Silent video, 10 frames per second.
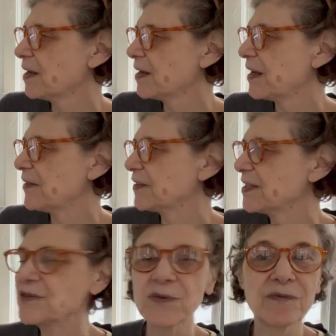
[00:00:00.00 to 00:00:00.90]
And the
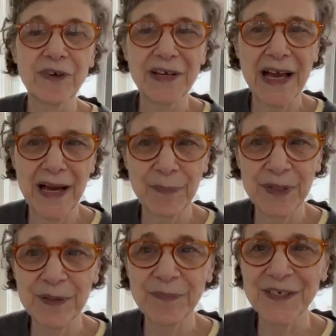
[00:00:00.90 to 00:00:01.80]
kittens were very
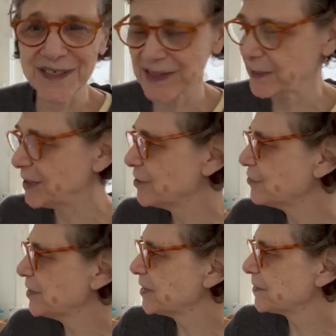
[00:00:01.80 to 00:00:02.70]
happy because they made
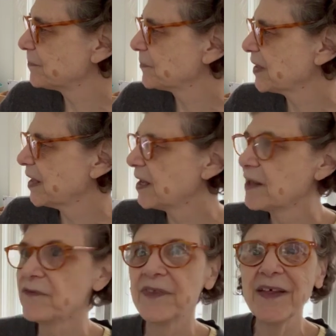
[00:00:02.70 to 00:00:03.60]
green.
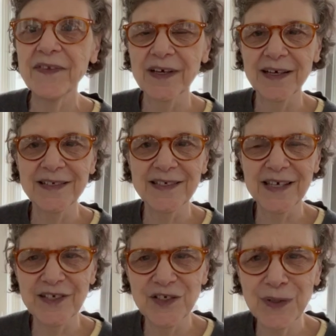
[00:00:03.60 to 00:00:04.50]
Then the kittens
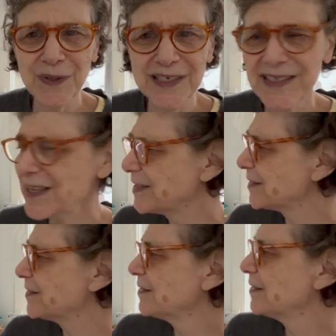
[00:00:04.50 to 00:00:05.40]
got so excited